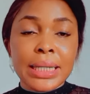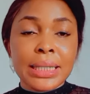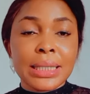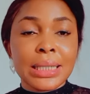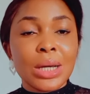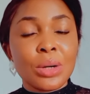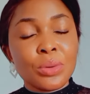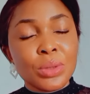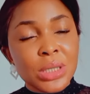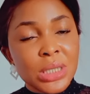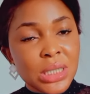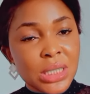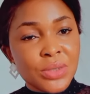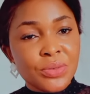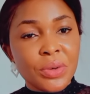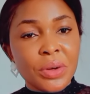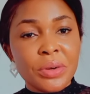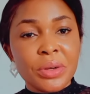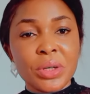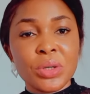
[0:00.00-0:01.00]
That one is
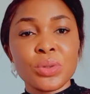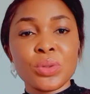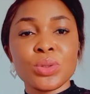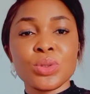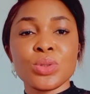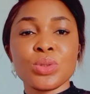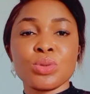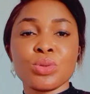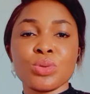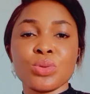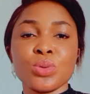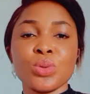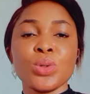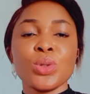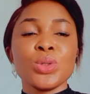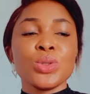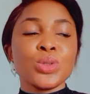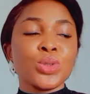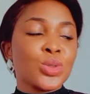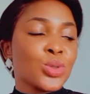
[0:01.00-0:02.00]
very good too.
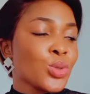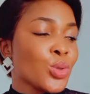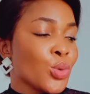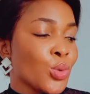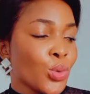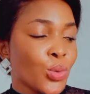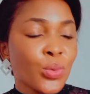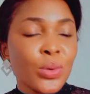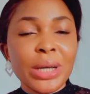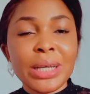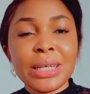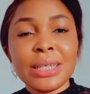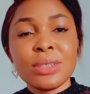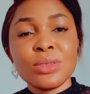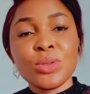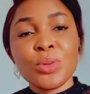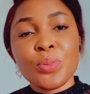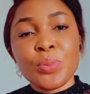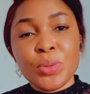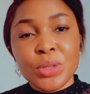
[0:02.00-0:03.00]
So when
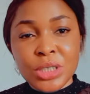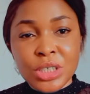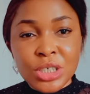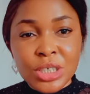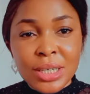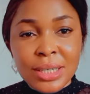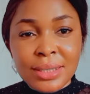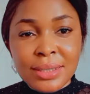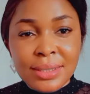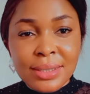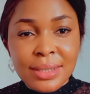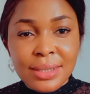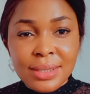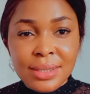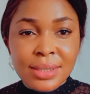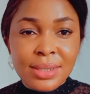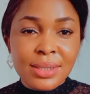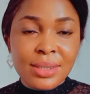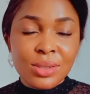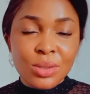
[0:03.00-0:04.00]
you purchase
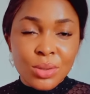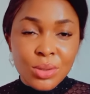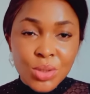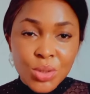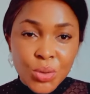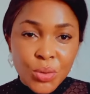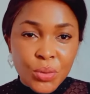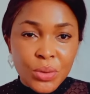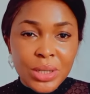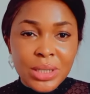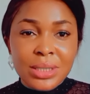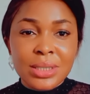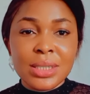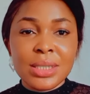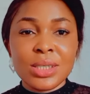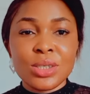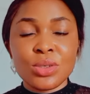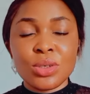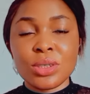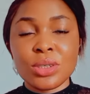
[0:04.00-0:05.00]
this sunscreen
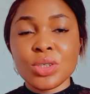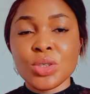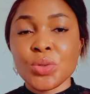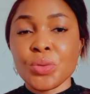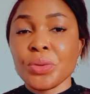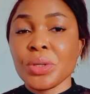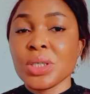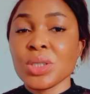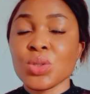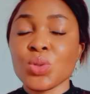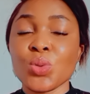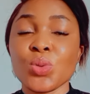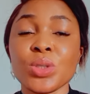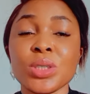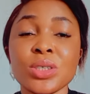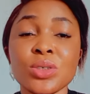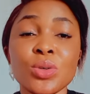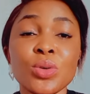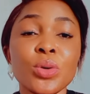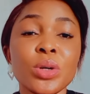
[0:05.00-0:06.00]

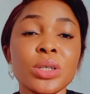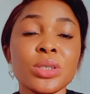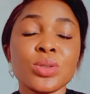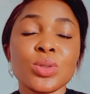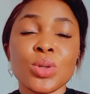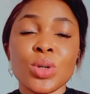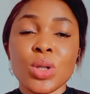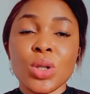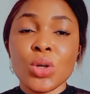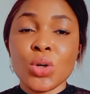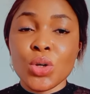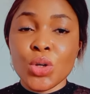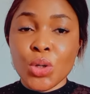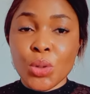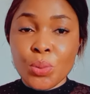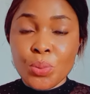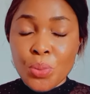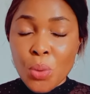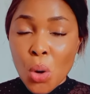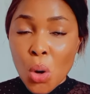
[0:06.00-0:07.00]
is not going to clog
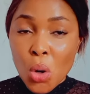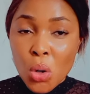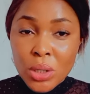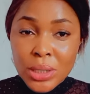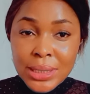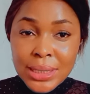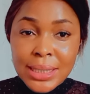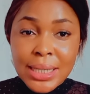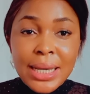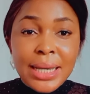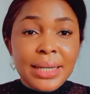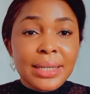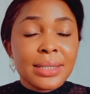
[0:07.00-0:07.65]
your pores.